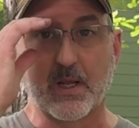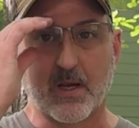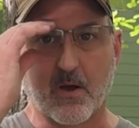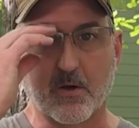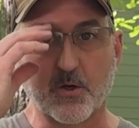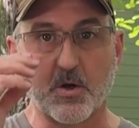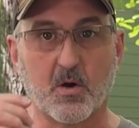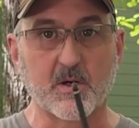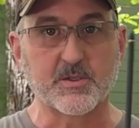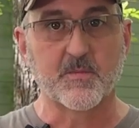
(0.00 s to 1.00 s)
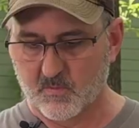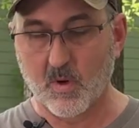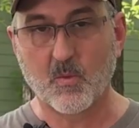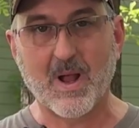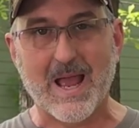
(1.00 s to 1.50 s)
at 100 yards,
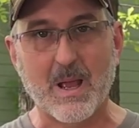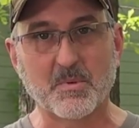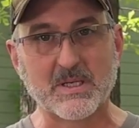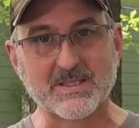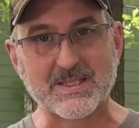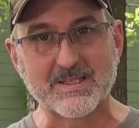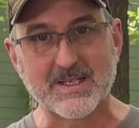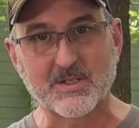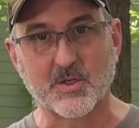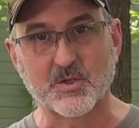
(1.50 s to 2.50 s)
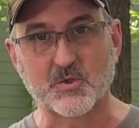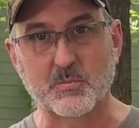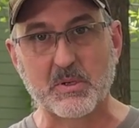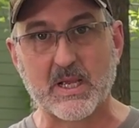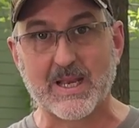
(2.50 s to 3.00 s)
what will happen is this thing's going to
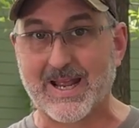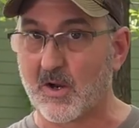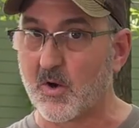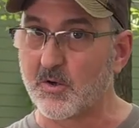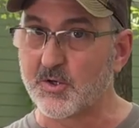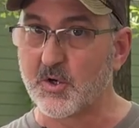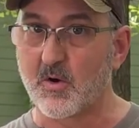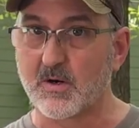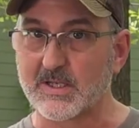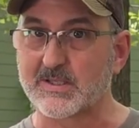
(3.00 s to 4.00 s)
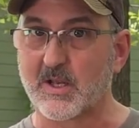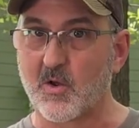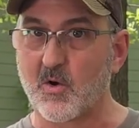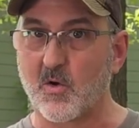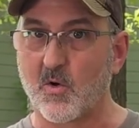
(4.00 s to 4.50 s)
spin. At 100 yards, that's a
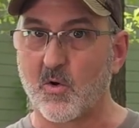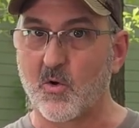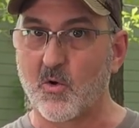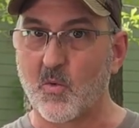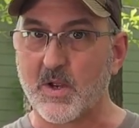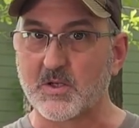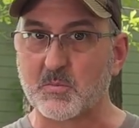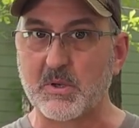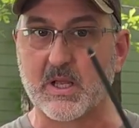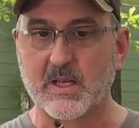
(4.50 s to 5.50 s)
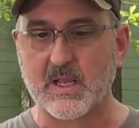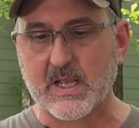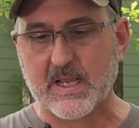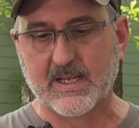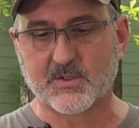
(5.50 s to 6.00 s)
long way to spin.
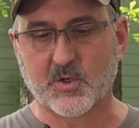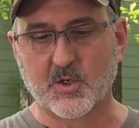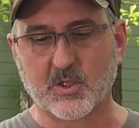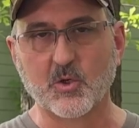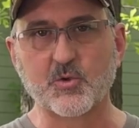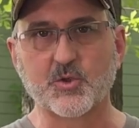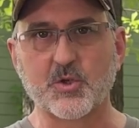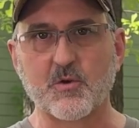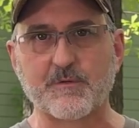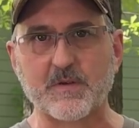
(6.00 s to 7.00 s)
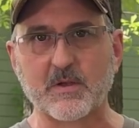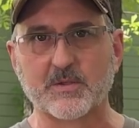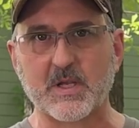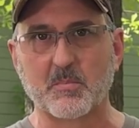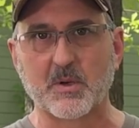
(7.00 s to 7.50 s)
It's going to loosen your
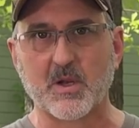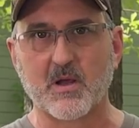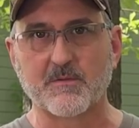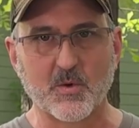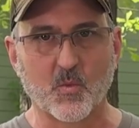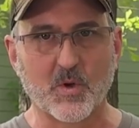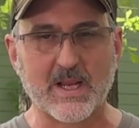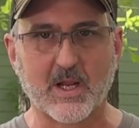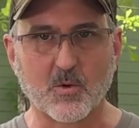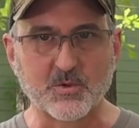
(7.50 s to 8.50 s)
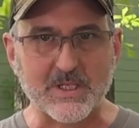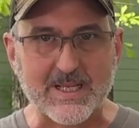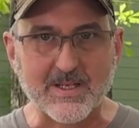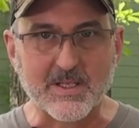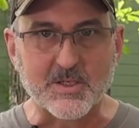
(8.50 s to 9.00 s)
field tip enough when it goes
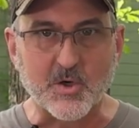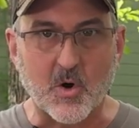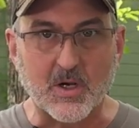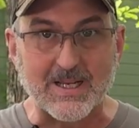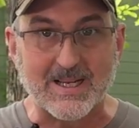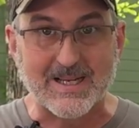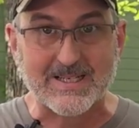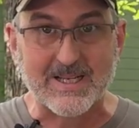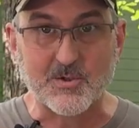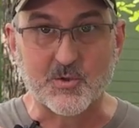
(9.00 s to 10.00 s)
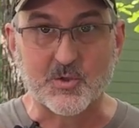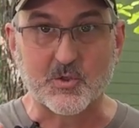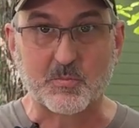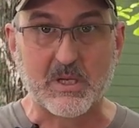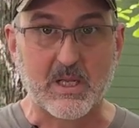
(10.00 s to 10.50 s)
into the target and continues to
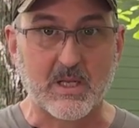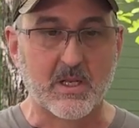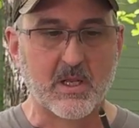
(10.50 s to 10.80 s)
spin.